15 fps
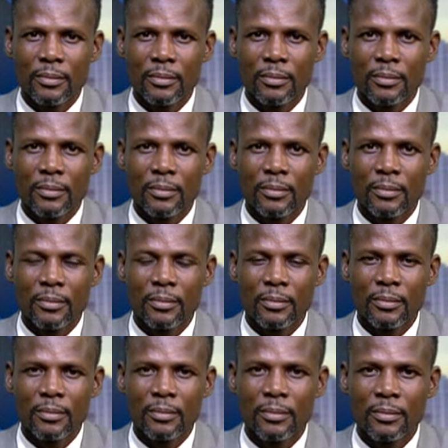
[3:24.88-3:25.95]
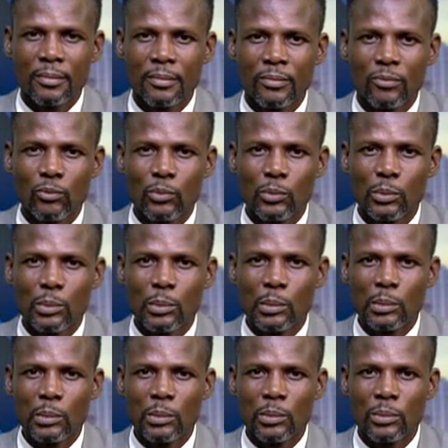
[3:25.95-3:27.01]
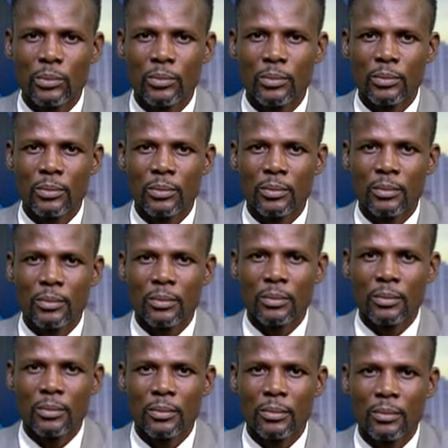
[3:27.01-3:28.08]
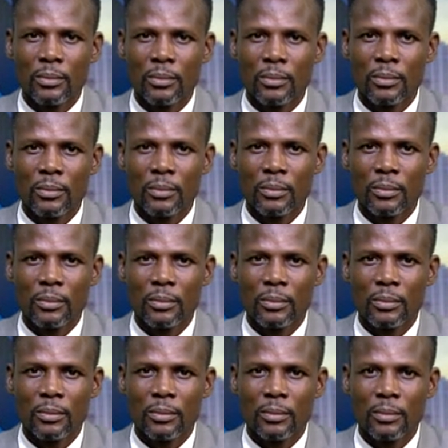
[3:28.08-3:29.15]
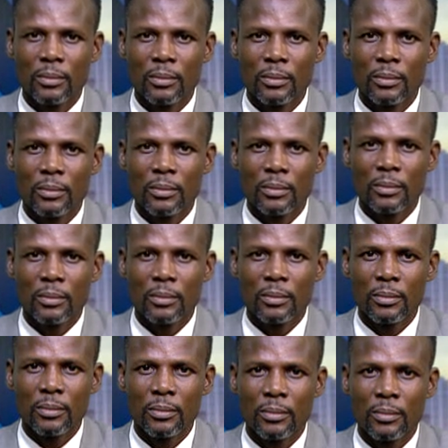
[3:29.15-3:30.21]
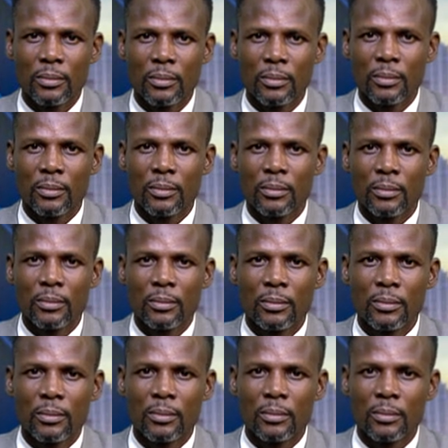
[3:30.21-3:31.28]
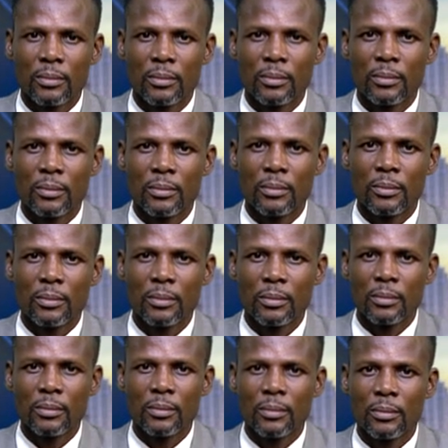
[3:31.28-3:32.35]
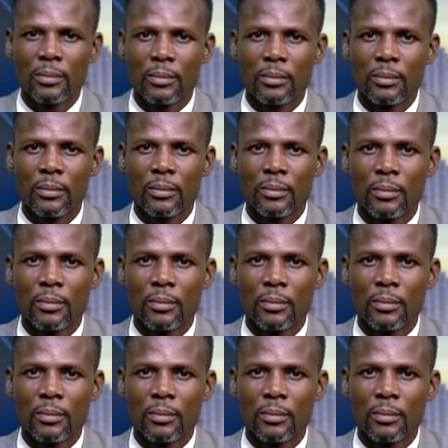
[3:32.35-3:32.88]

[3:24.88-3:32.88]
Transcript: The person shown says nothing.